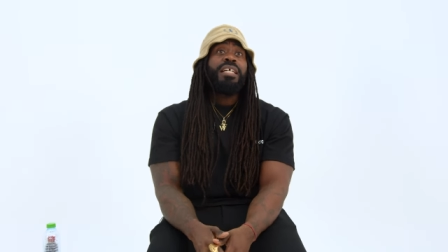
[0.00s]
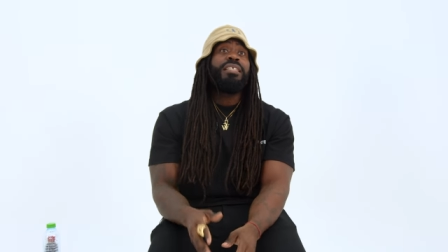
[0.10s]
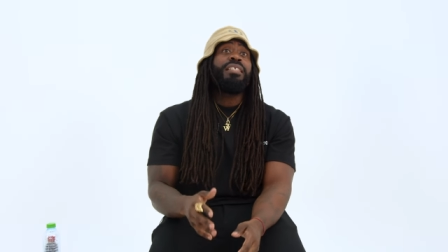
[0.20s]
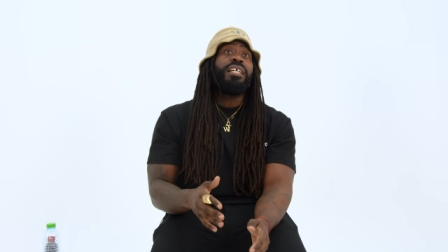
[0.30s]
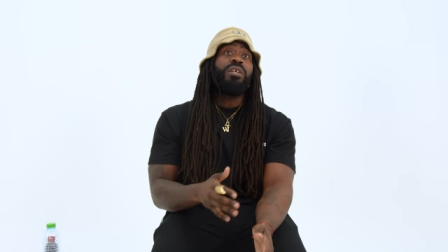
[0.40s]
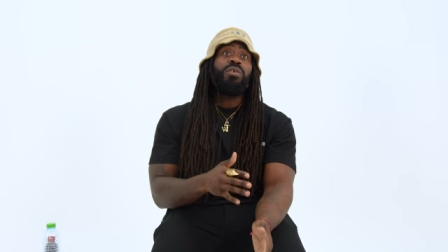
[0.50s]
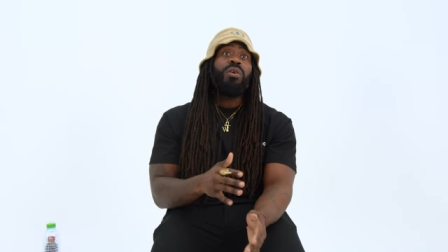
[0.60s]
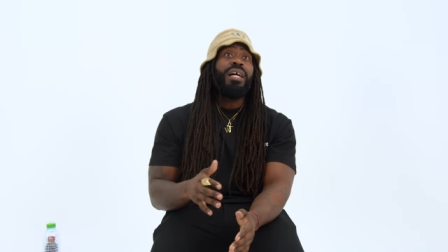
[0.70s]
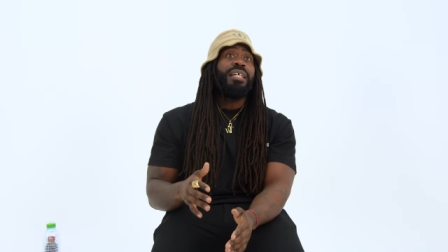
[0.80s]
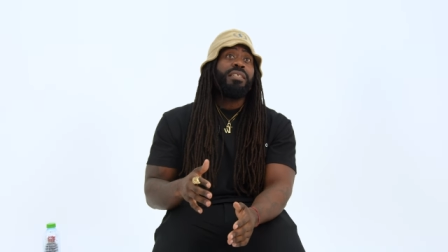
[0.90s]
because they don't
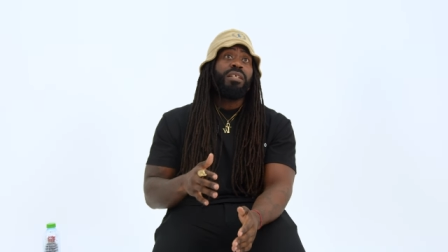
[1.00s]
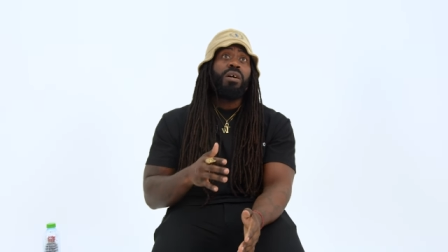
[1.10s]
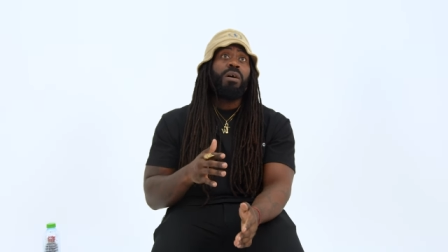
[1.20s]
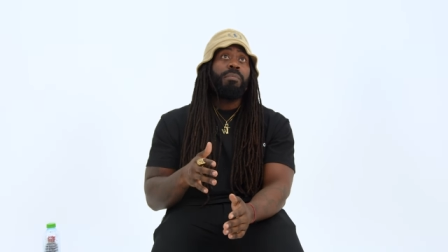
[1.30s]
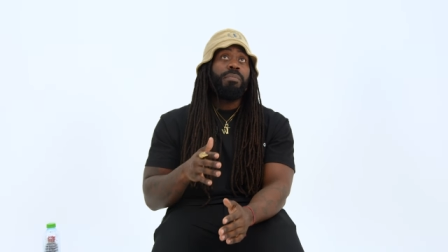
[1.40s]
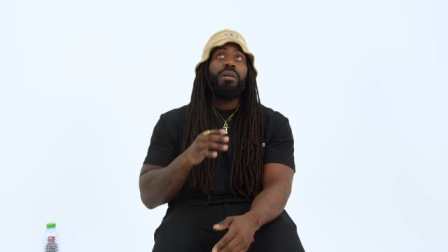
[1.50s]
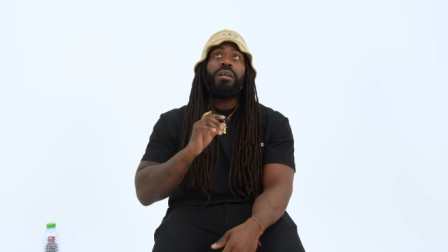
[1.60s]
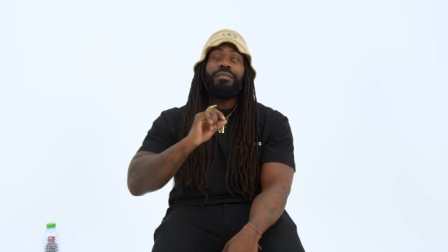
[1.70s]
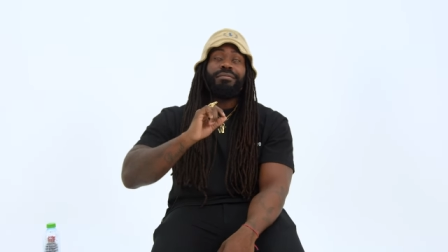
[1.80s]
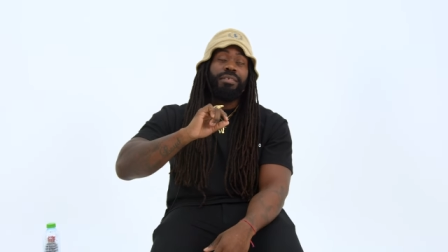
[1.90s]
know how
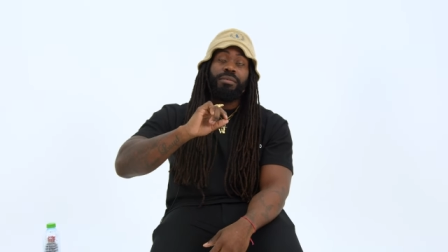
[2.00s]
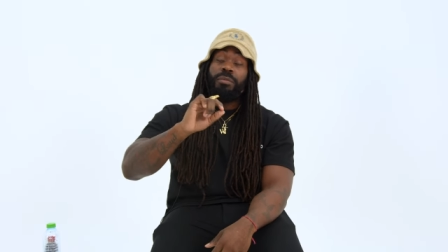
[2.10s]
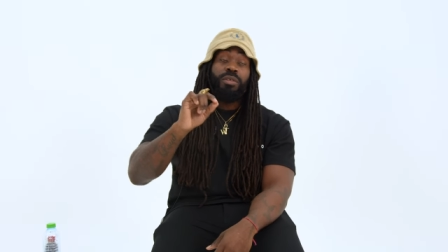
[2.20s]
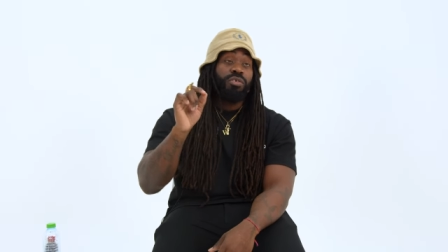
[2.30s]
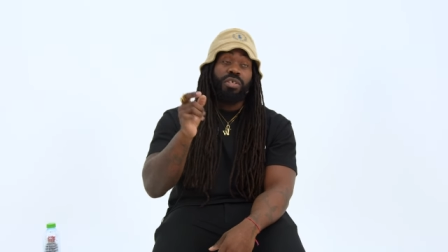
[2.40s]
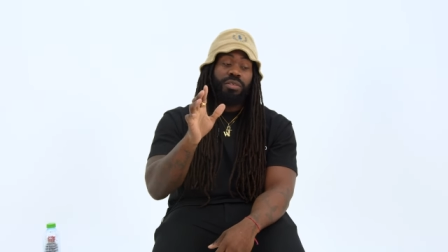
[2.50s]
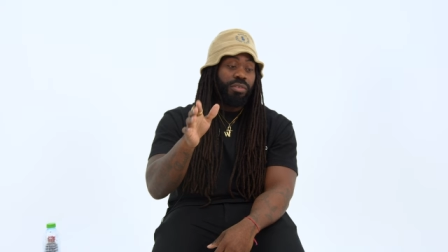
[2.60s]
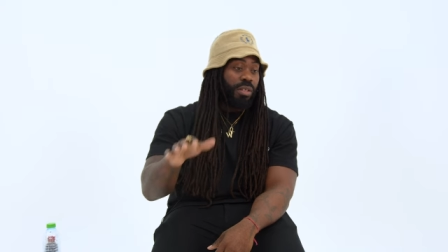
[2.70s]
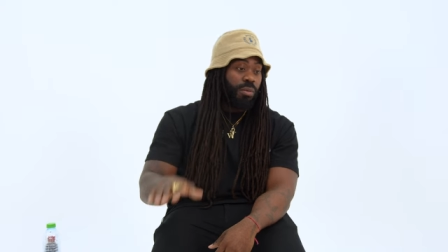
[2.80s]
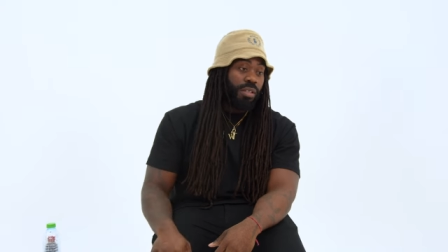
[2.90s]
to let me not try to use
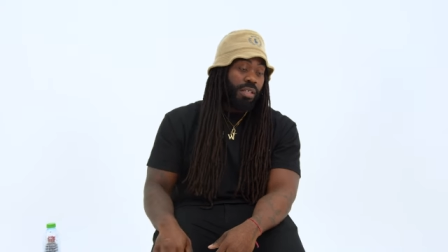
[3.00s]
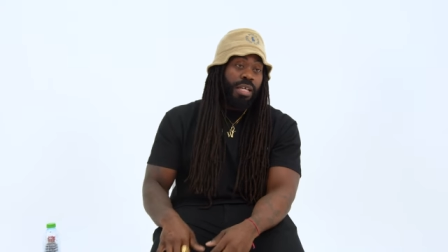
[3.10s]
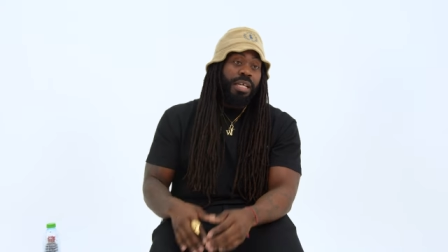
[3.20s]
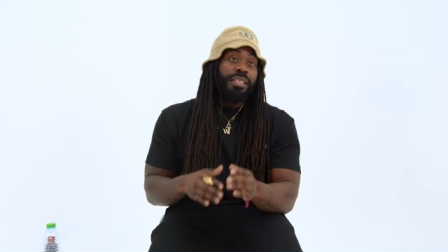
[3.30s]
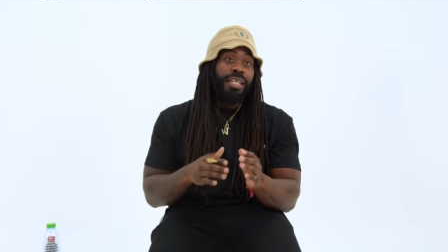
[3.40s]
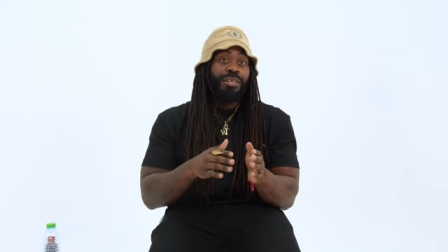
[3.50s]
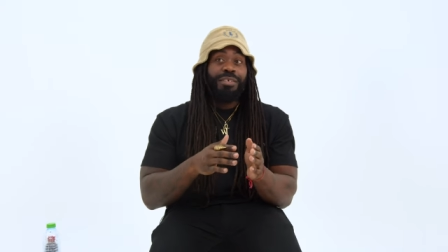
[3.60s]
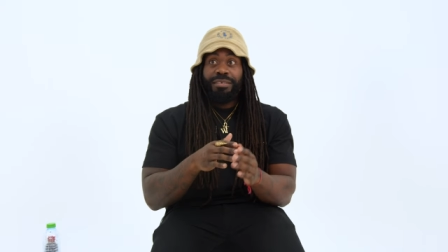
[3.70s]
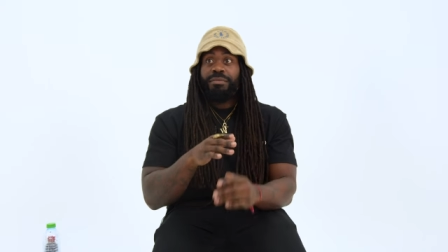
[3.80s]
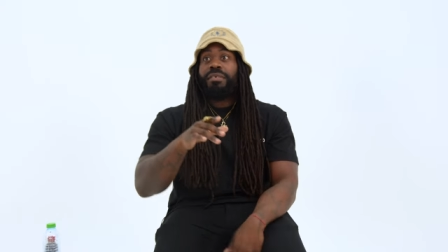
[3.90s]
that word. They
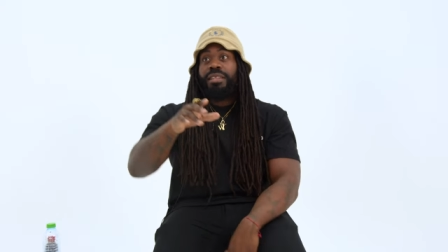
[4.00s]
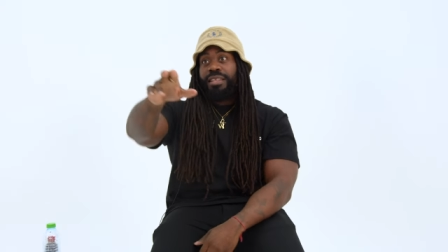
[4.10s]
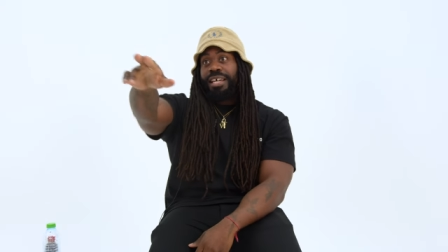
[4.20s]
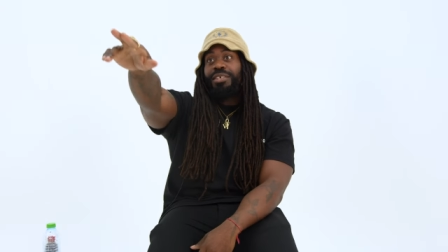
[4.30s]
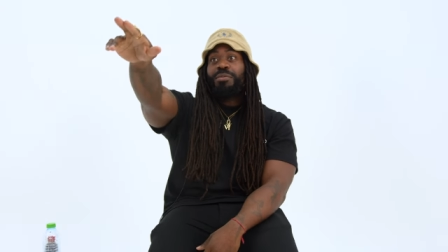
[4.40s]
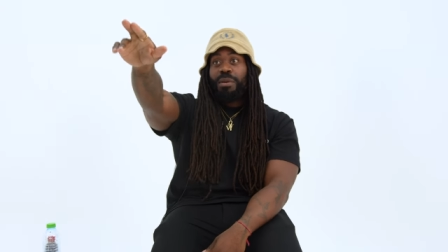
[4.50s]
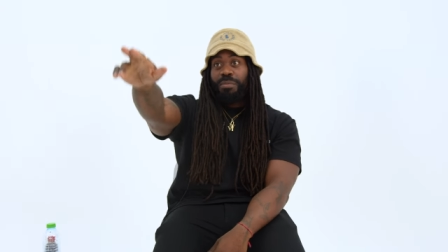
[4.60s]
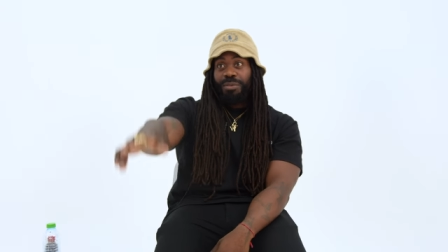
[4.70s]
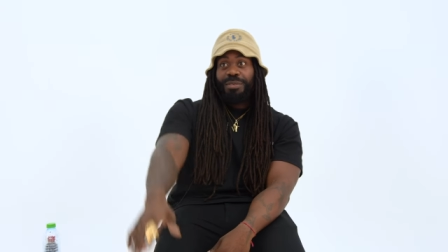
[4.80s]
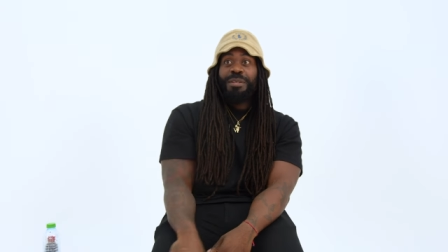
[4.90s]
don't. Thank you, my
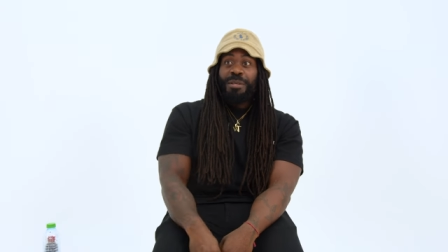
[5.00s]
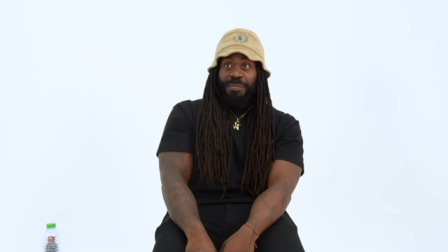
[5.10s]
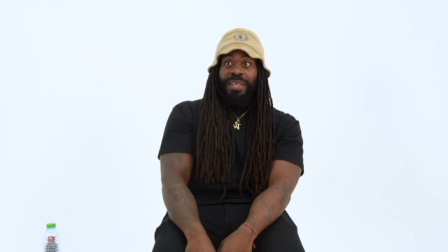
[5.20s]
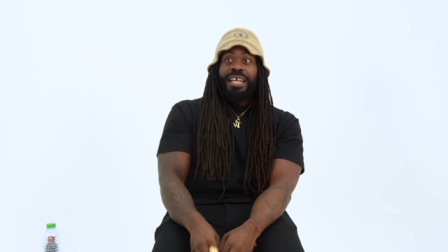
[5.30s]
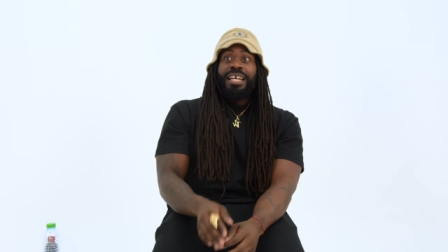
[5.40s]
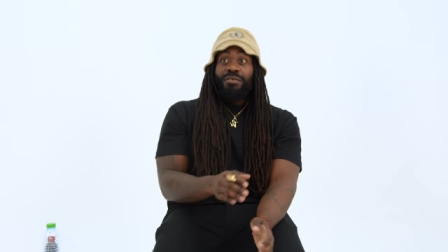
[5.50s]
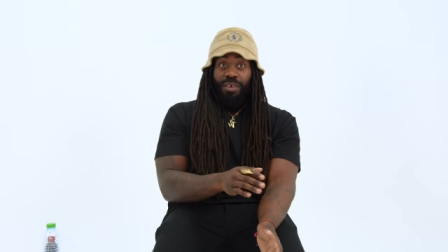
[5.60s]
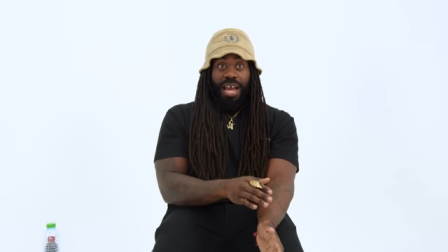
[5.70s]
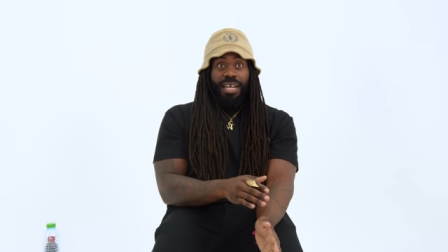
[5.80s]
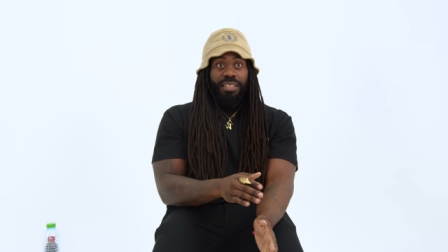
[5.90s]
bro.
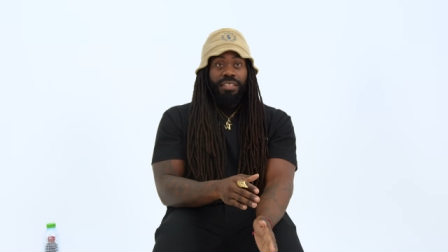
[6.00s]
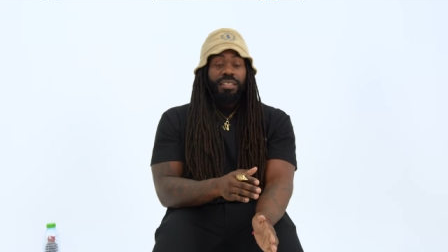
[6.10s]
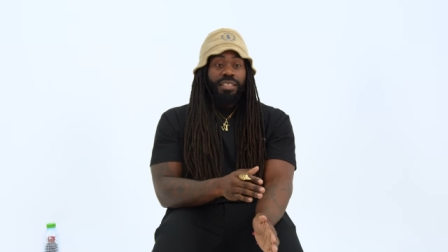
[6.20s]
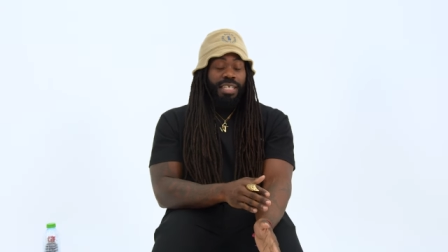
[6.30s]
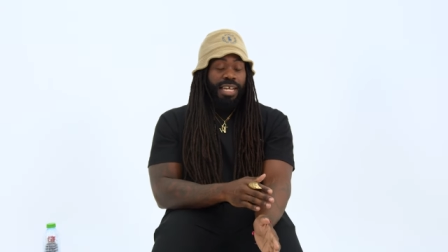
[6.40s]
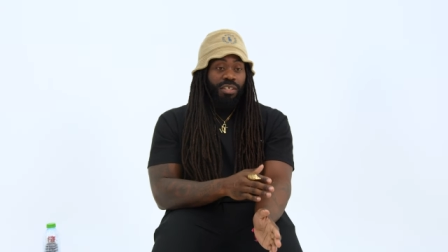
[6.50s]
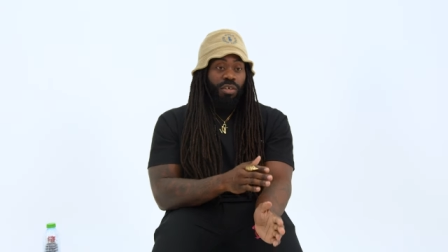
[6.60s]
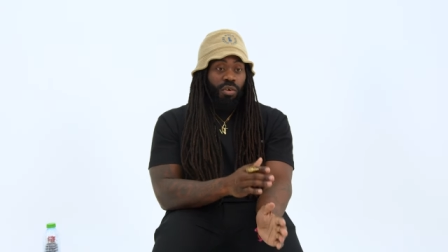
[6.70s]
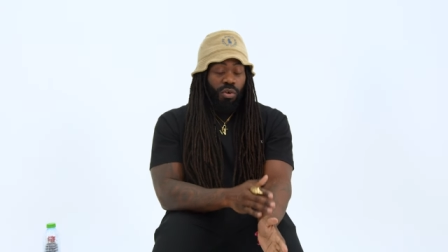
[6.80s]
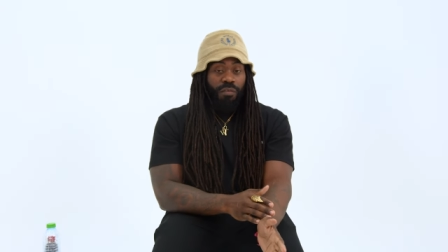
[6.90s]
Right? To take the
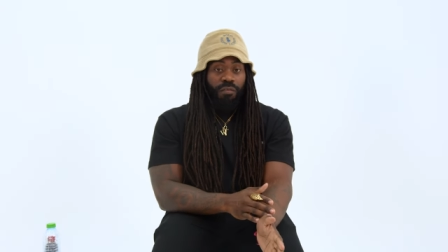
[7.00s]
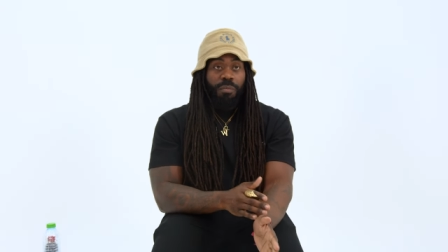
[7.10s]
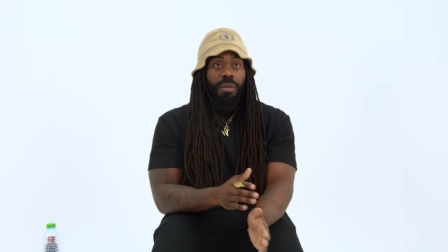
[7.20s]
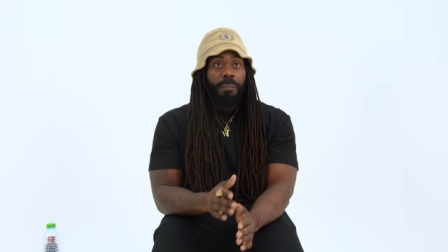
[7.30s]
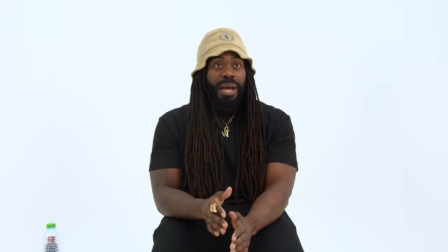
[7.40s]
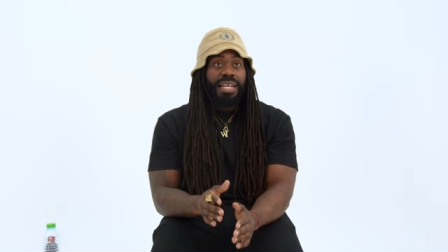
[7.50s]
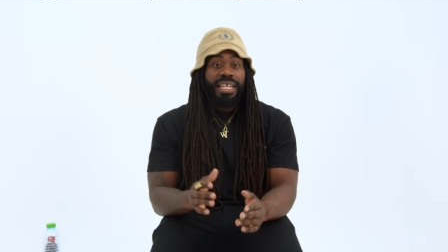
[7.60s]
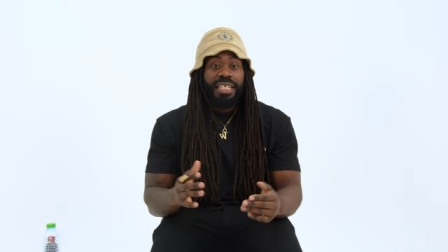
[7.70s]
good from the bad,